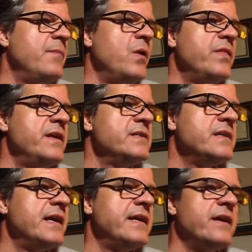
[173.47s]
both his
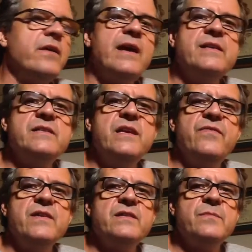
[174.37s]
kicker and his
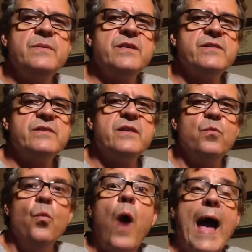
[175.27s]
defensive position
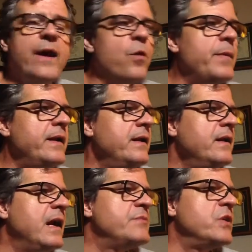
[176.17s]
sitting wide open.
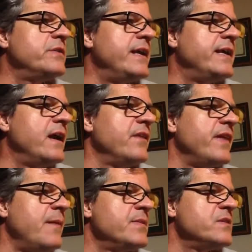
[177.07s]
I'm sure he'll take care of
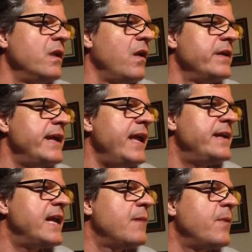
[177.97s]
that, but it's a little hard to
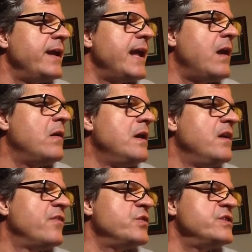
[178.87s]
handicap right now.
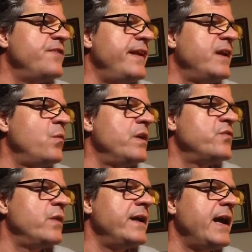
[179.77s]
Ferocious Fennec at
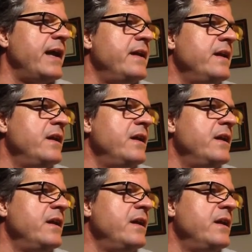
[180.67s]
129.